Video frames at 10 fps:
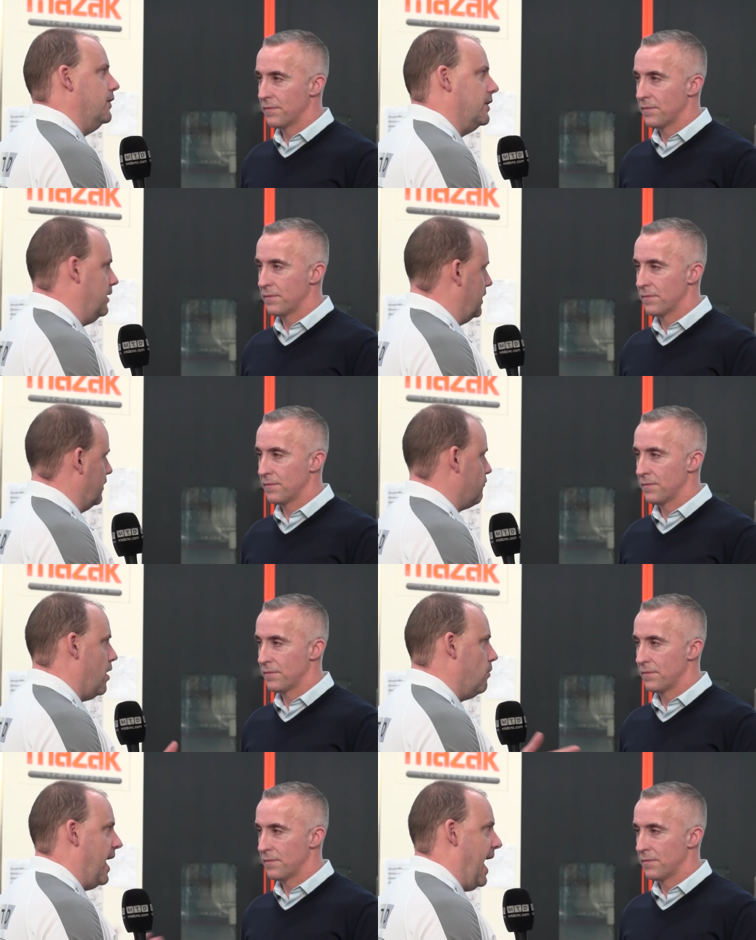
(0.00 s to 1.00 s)
Speaker 1: You, you can
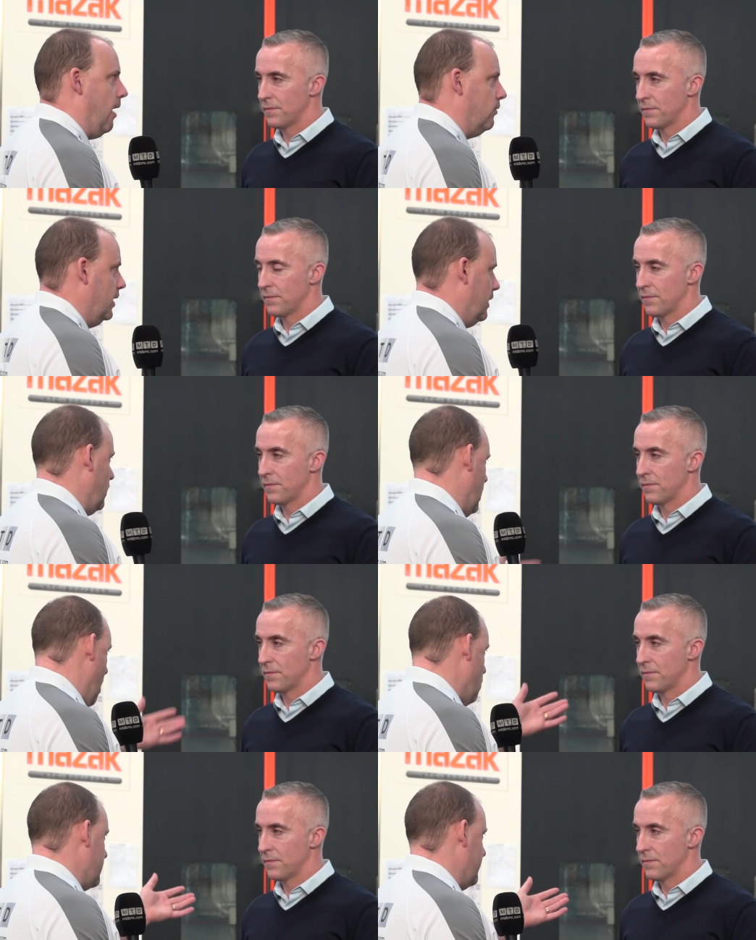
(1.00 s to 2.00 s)
roll it out
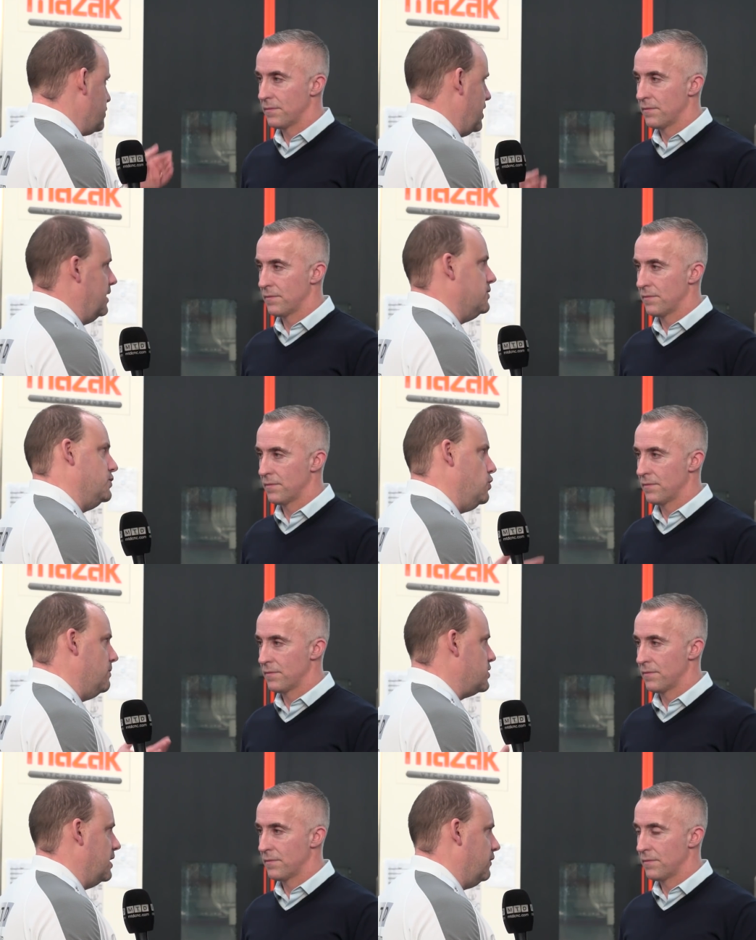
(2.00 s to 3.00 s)
older machines, new
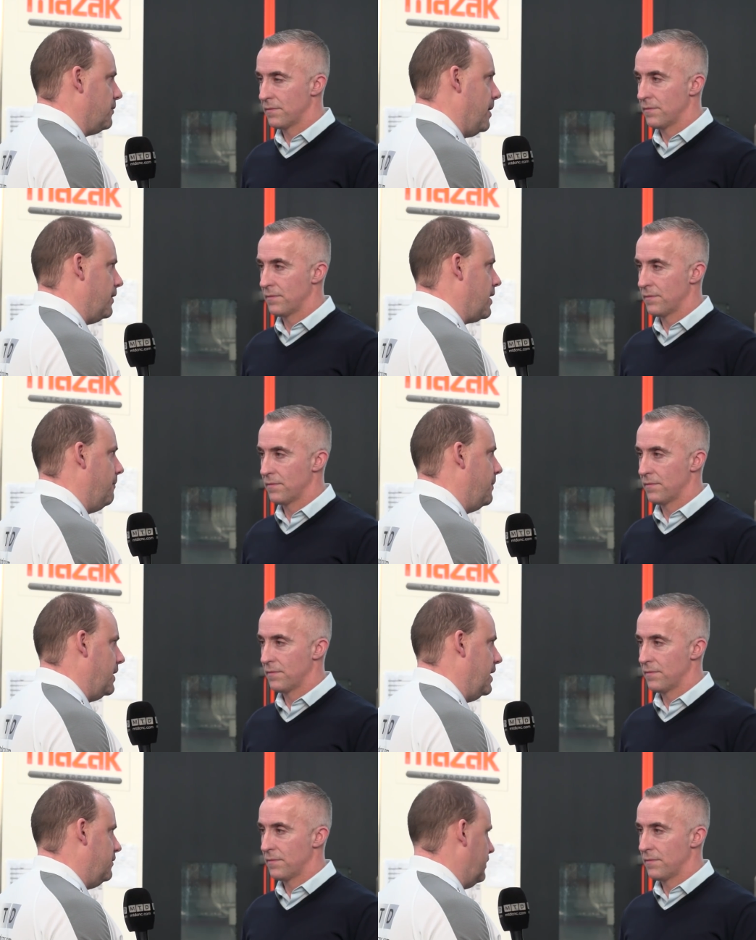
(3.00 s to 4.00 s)
machines from other
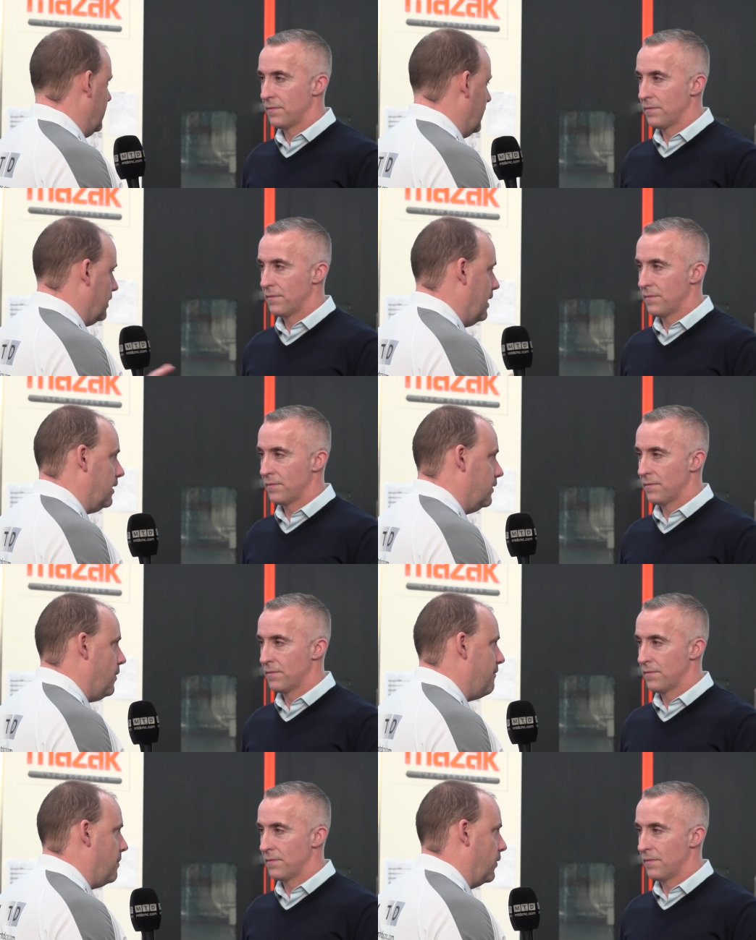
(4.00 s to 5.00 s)
companies, it, it can
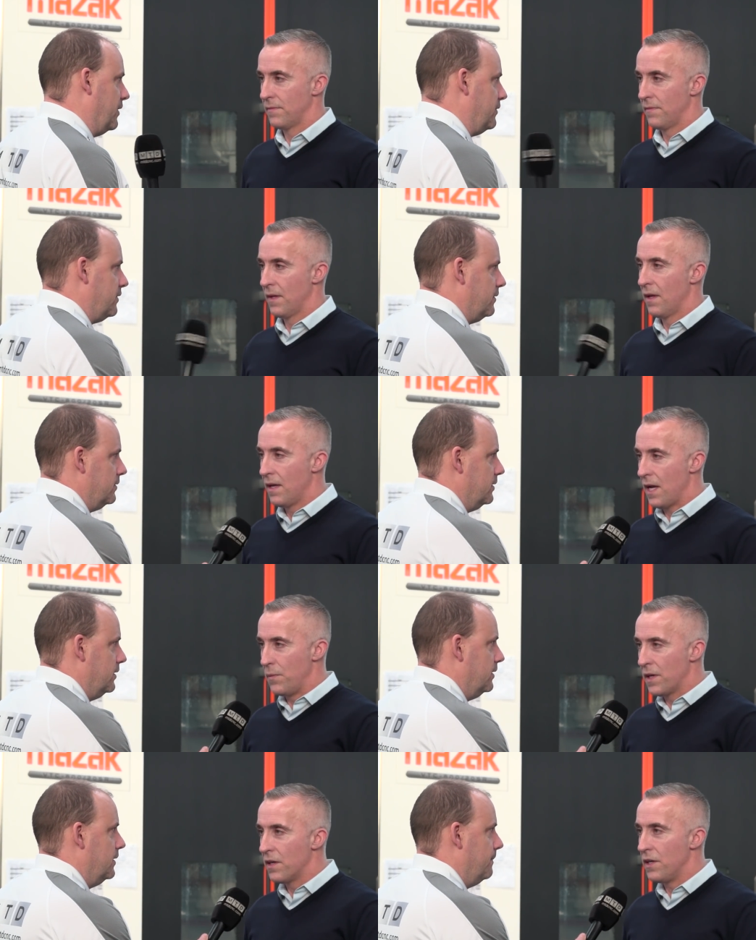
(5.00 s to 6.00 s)
do everybody's.
Speaker 2: Yeah,
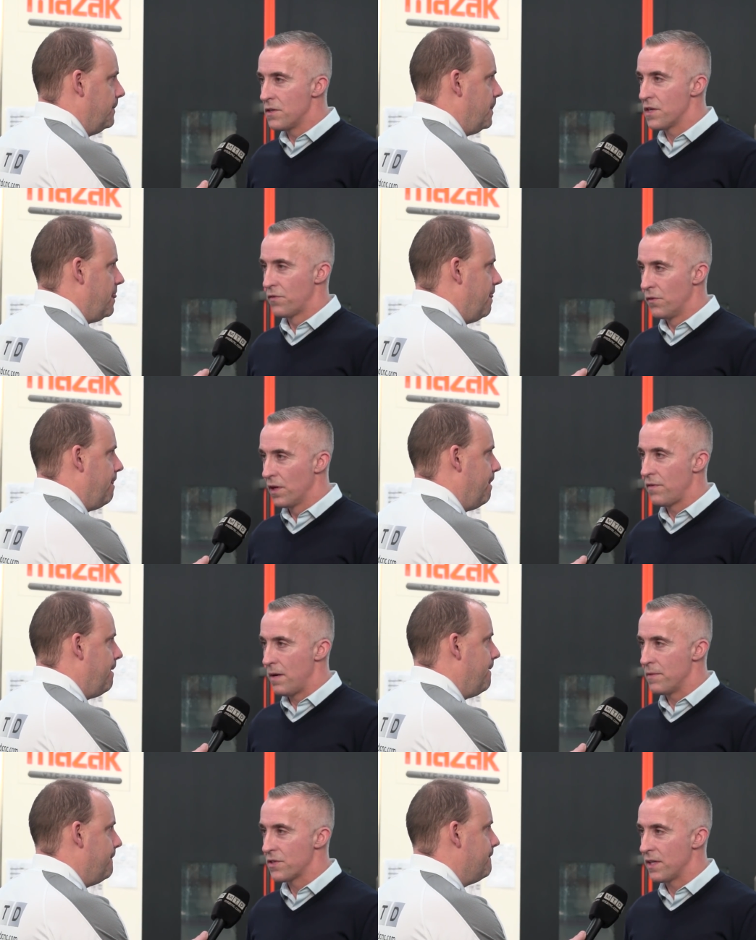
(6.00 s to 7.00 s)
we're going to use it for all of
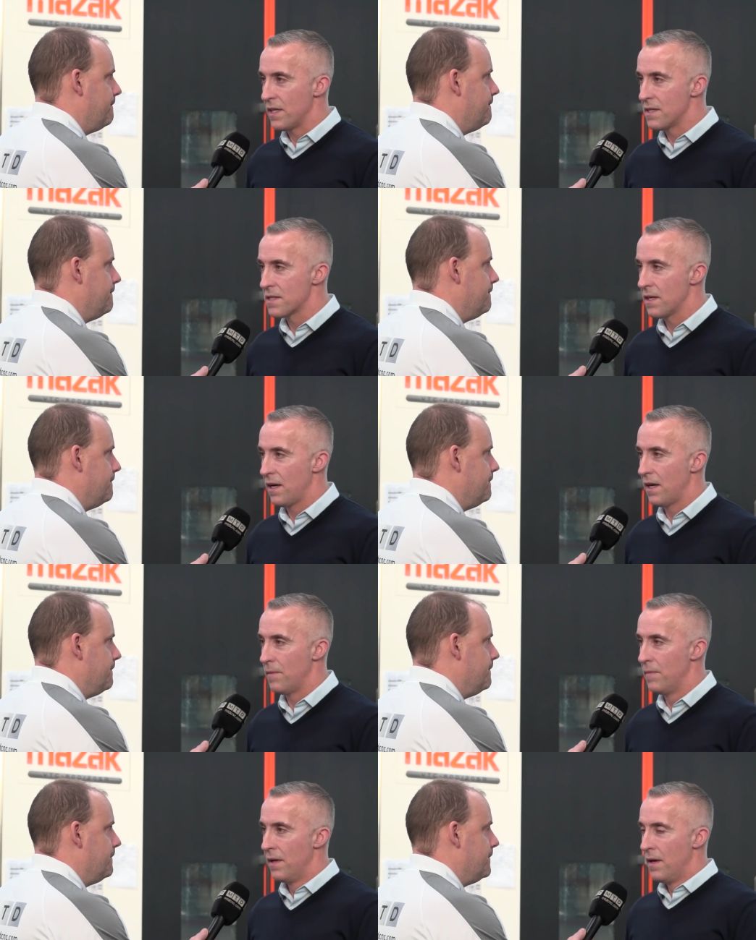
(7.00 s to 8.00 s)
our machines.
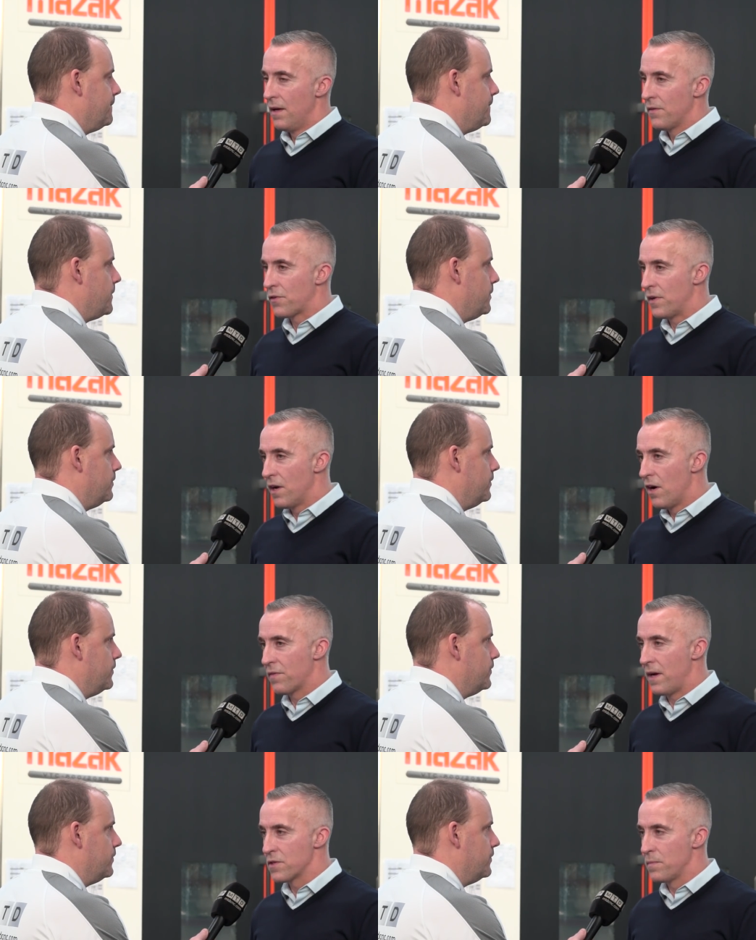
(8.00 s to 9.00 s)
Um, the
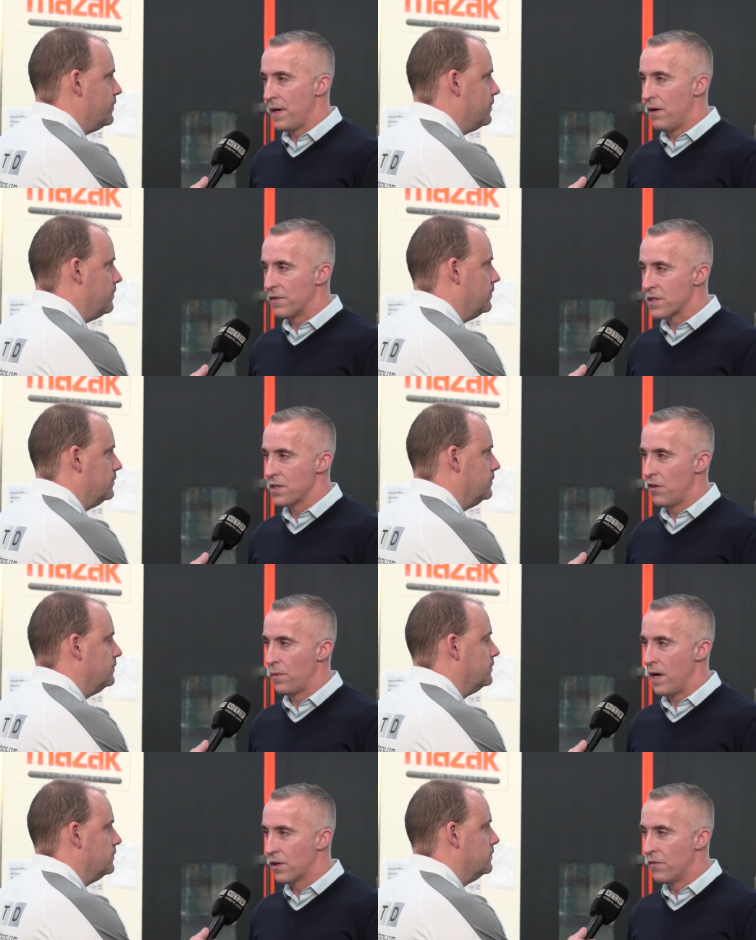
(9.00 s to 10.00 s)
£3,500 for the
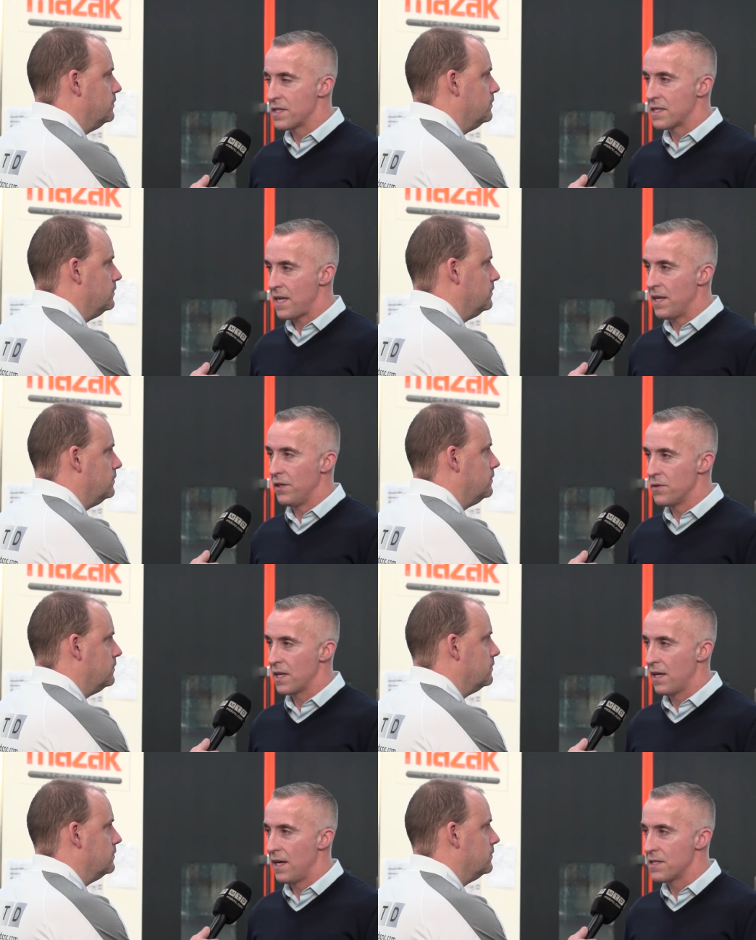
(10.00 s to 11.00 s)
software covers a 10
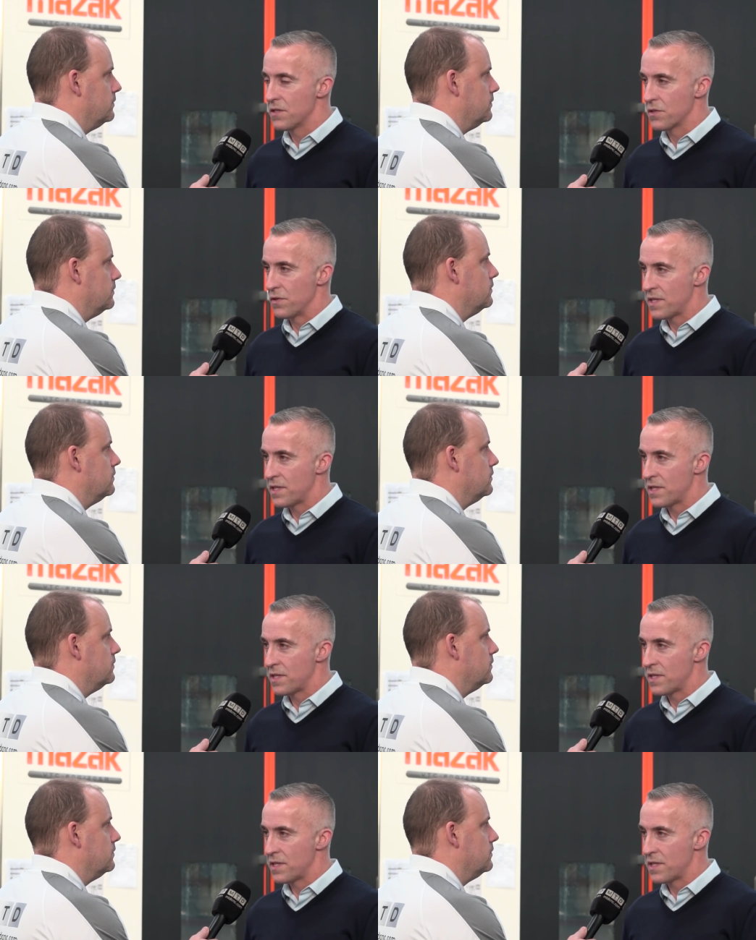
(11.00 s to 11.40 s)
user license or